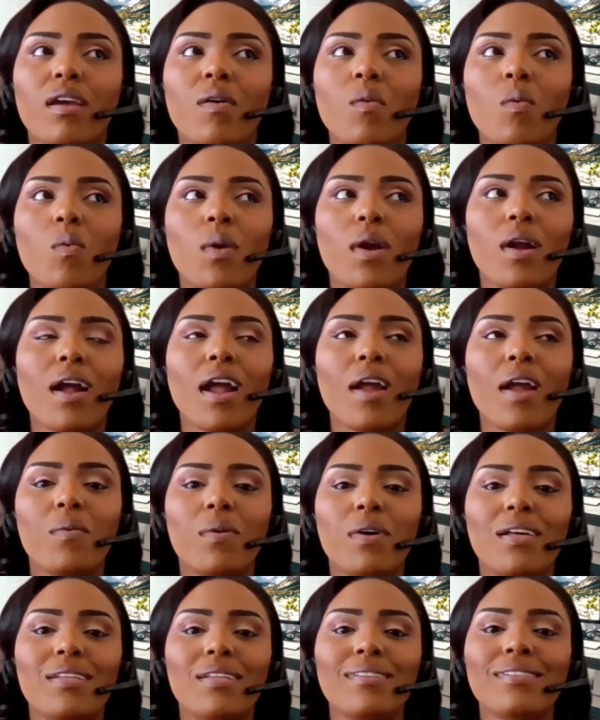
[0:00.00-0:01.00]
where I
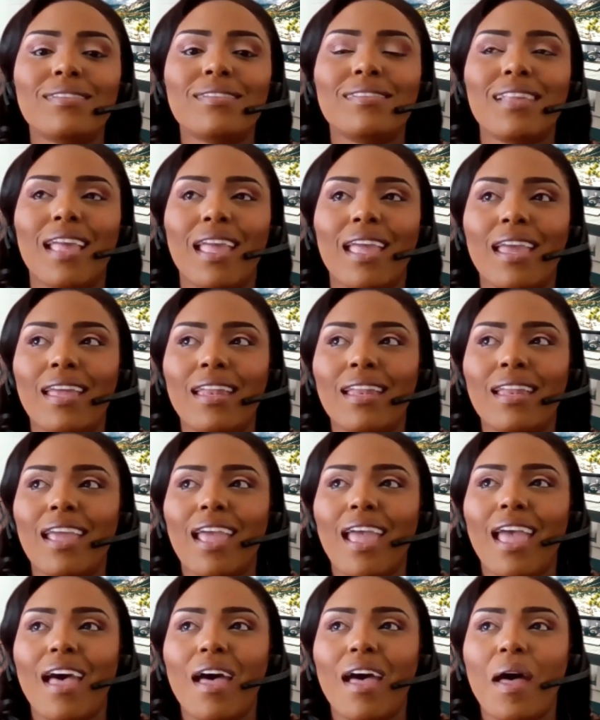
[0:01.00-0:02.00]
was then,
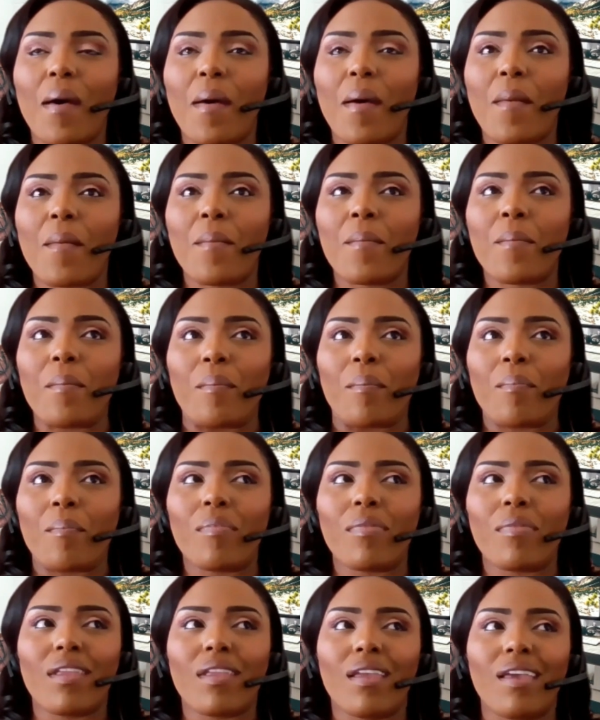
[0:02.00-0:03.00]
I
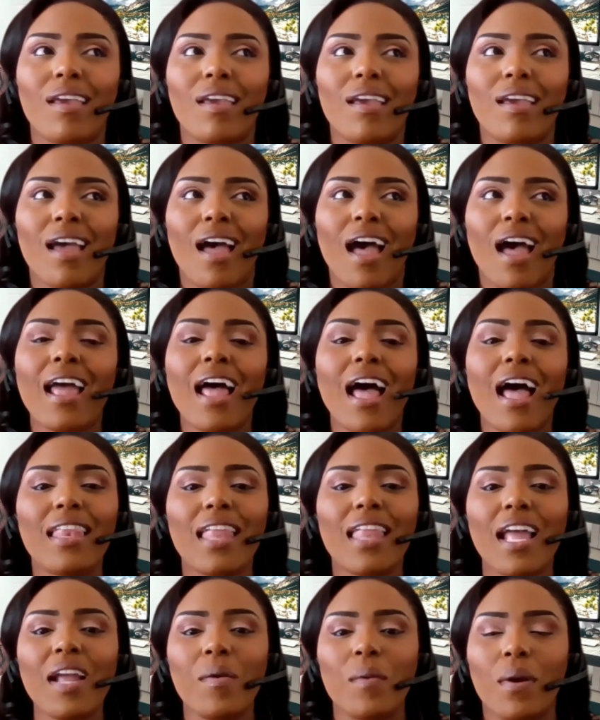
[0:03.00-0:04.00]

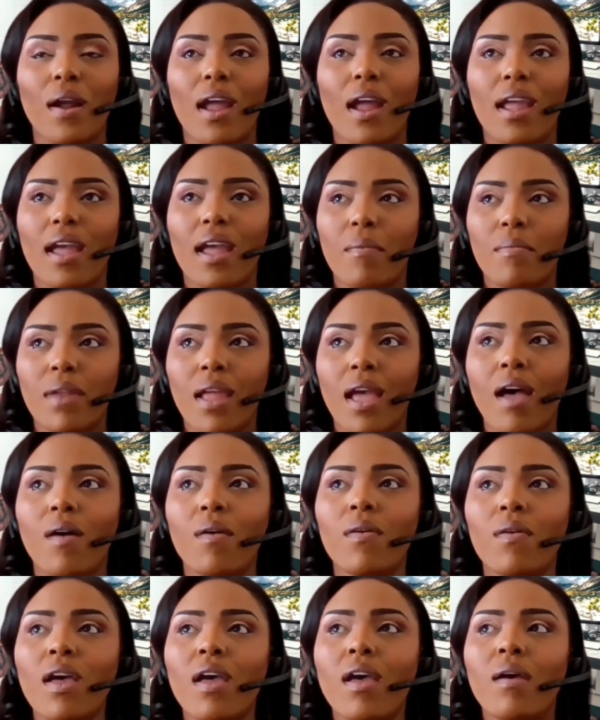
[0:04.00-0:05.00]
like where I am
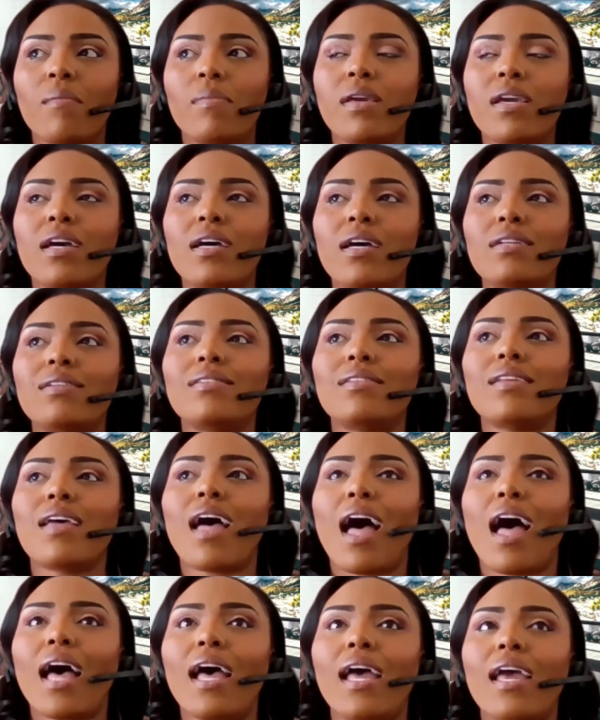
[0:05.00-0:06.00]
now, because
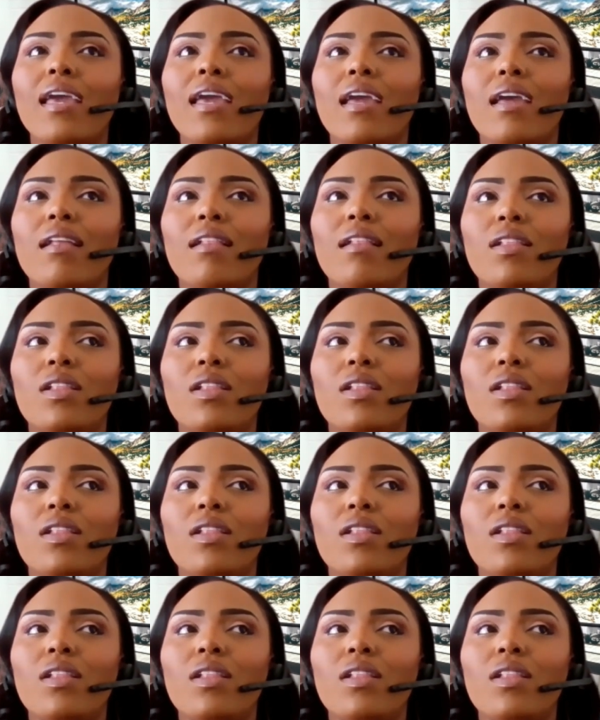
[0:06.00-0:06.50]
I'm